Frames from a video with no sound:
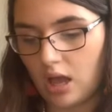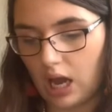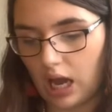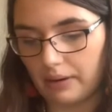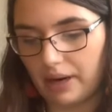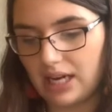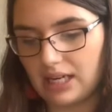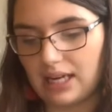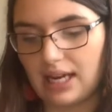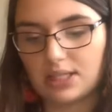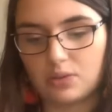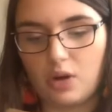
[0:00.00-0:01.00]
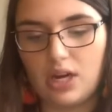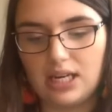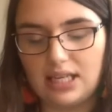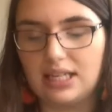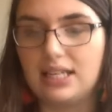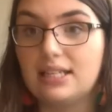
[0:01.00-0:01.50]
All right, next one
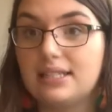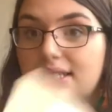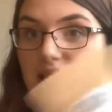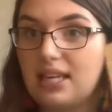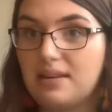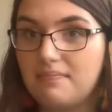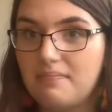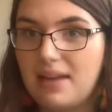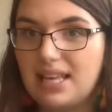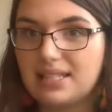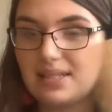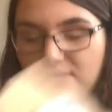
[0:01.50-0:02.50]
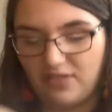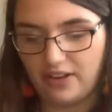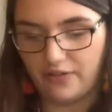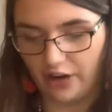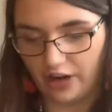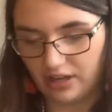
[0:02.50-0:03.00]
is Eat & Mess
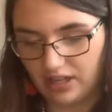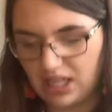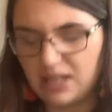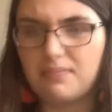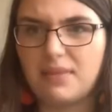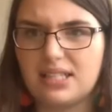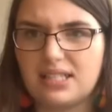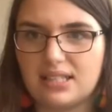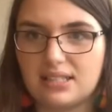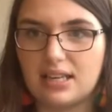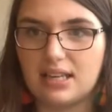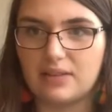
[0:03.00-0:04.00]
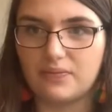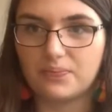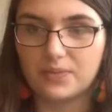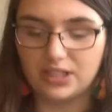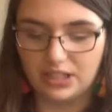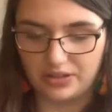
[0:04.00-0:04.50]
flavored. Eat & Mess is a
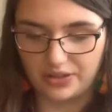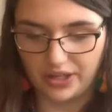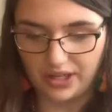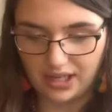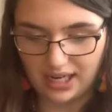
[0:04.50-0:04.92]
dessert, I